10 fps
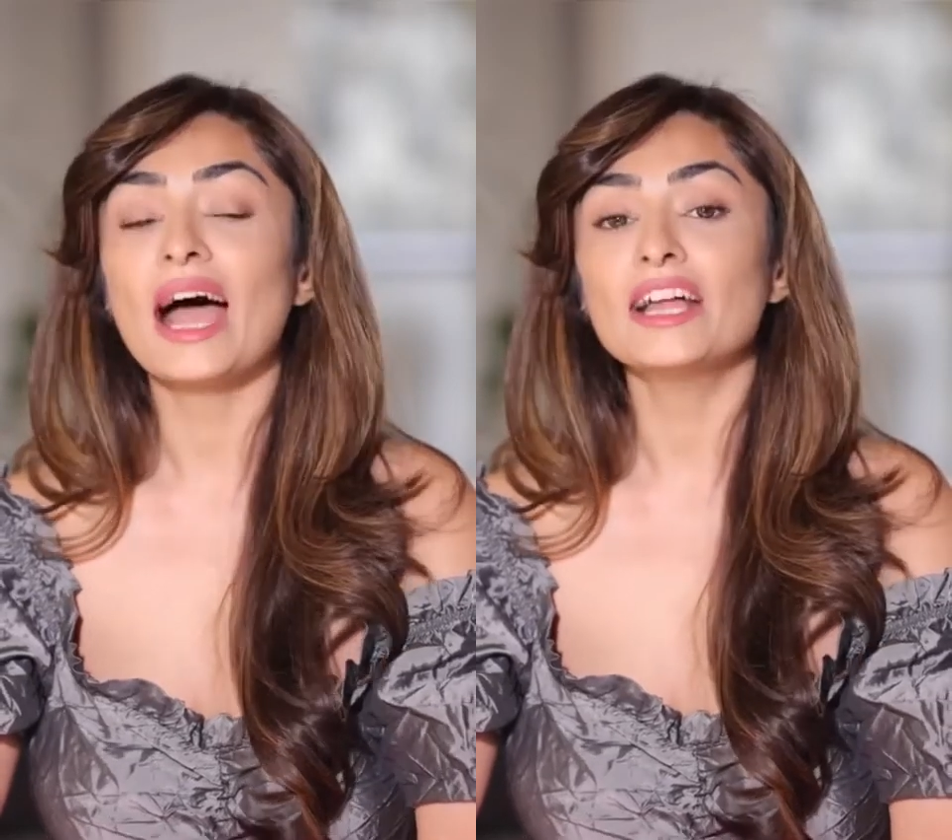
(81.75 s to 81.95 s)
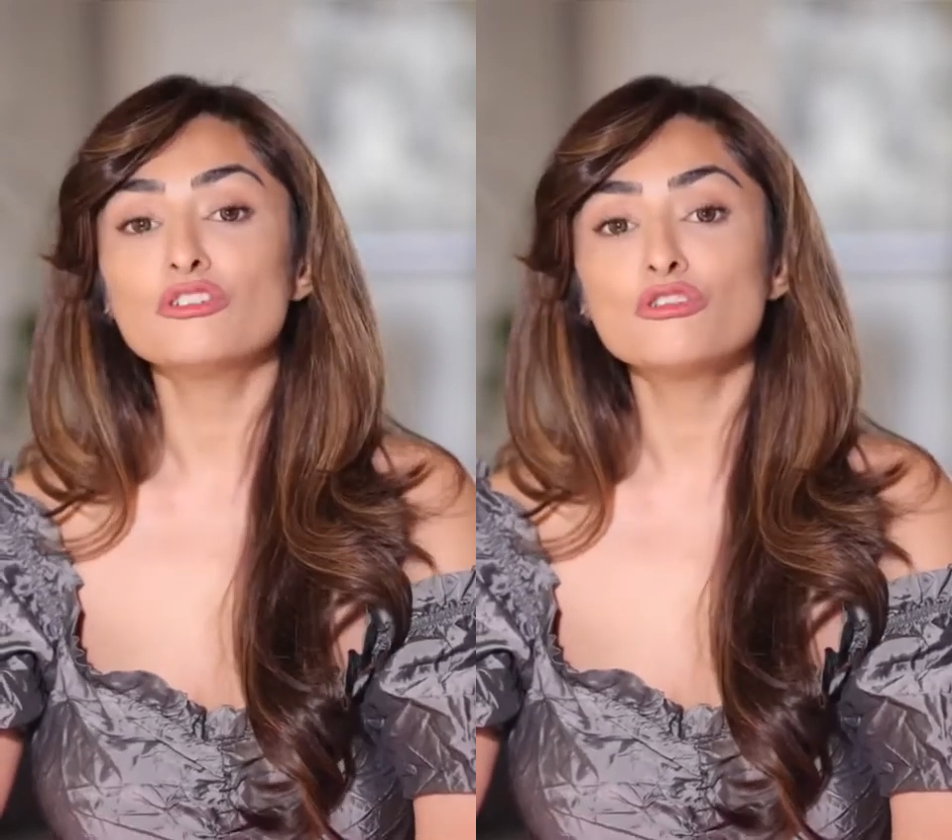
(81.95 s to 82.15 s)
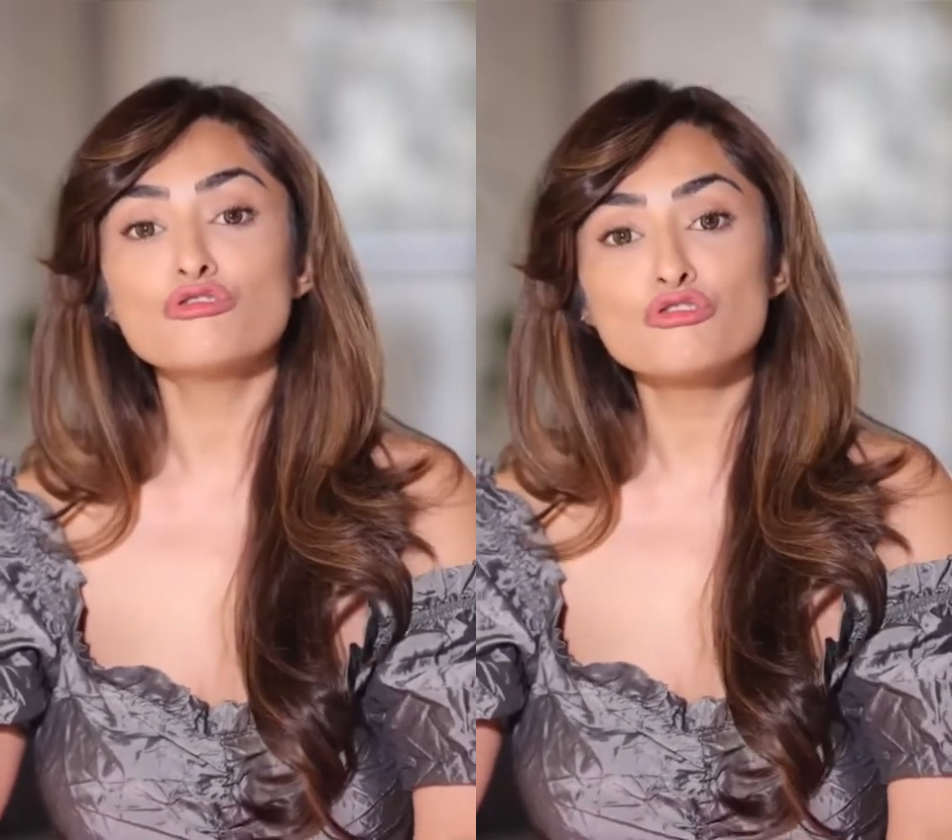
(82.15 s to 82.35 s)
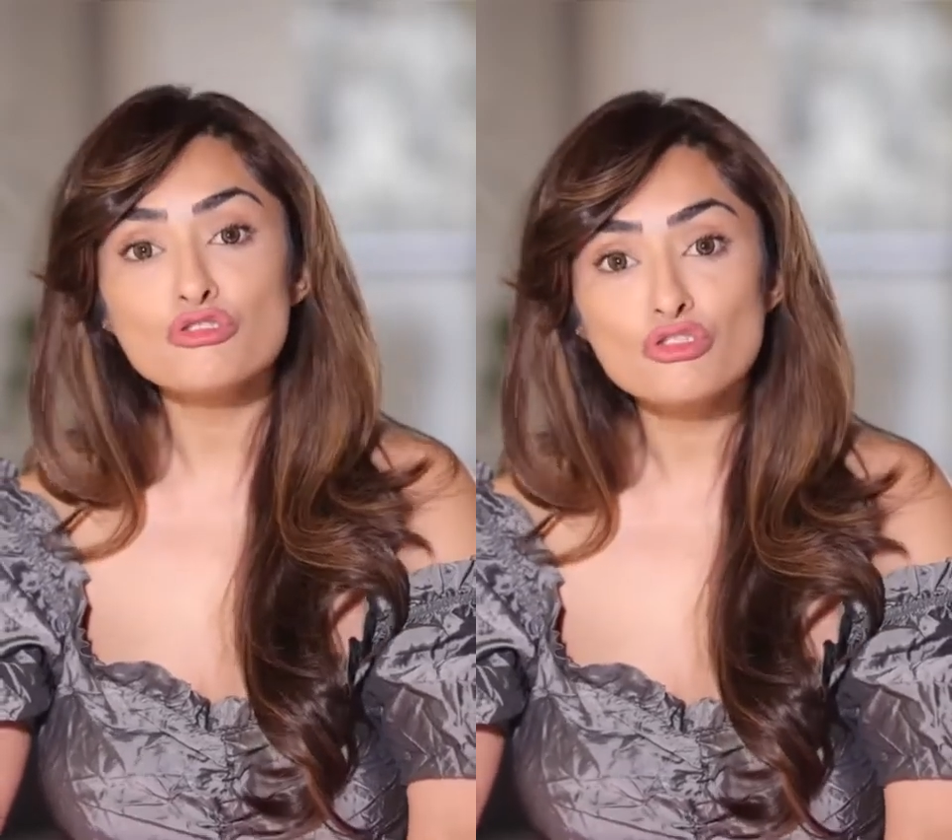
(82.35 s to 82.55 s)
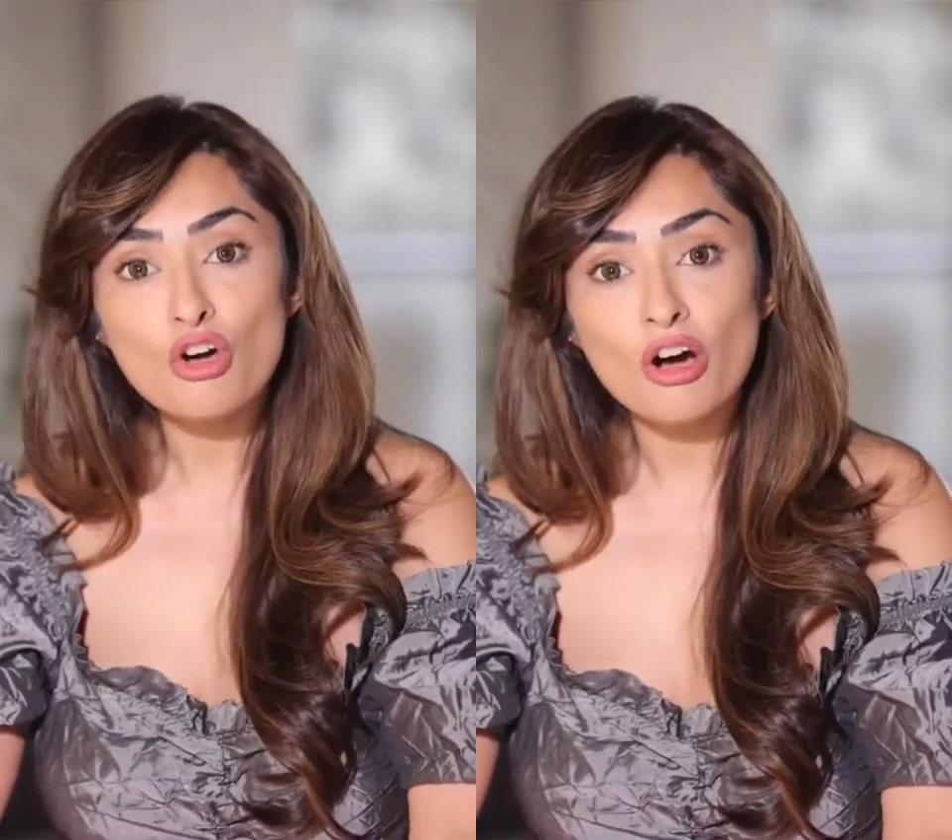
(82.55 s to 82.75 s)
and you do
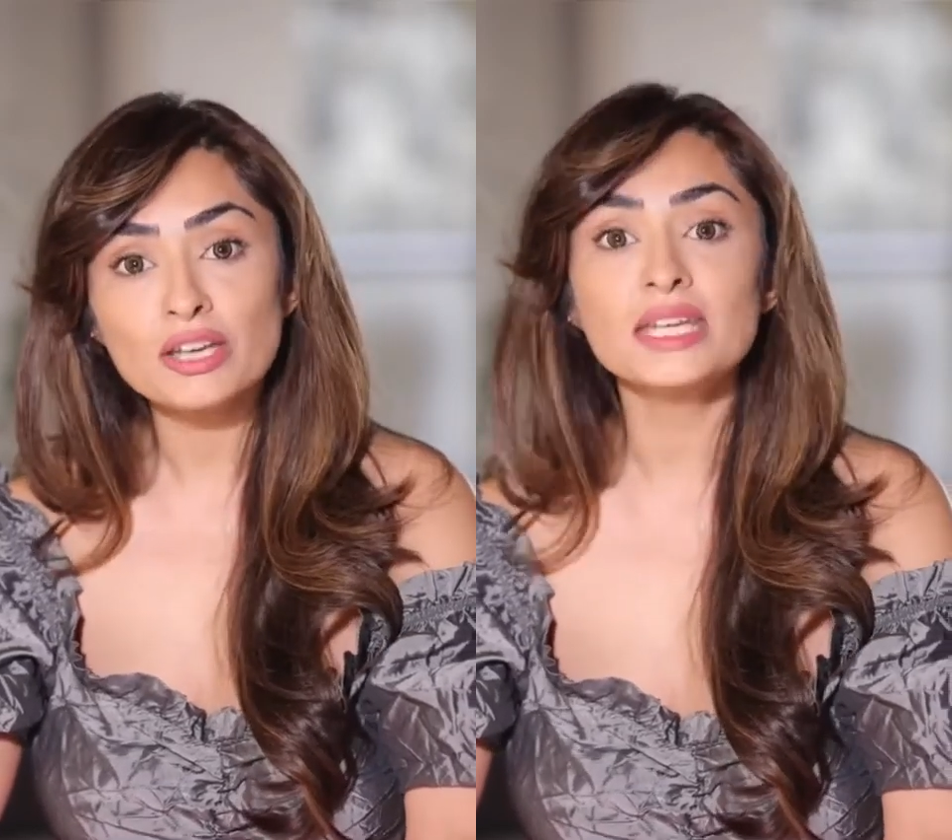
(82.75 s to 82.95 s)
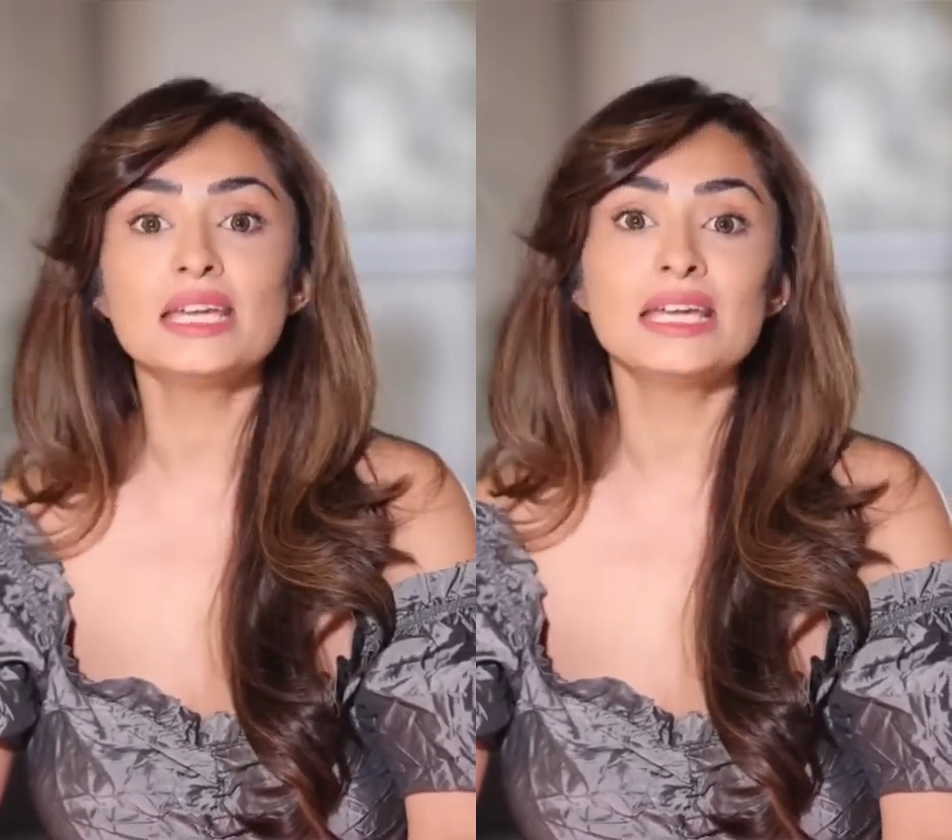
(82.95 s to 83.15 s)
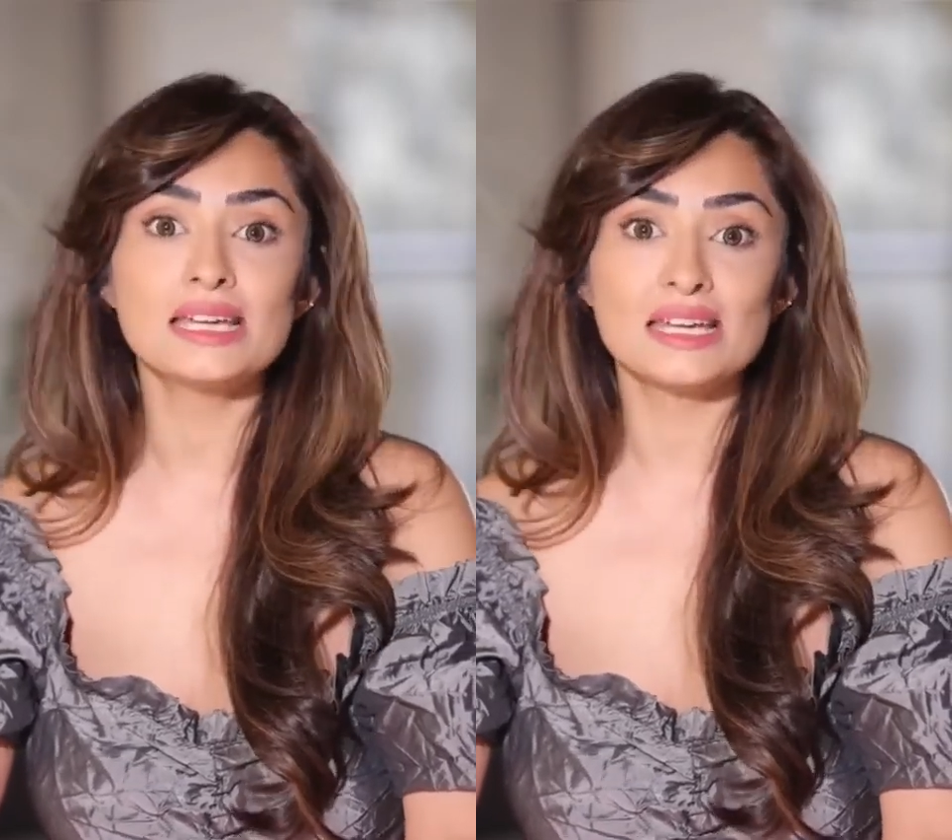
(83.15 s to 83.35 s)
not need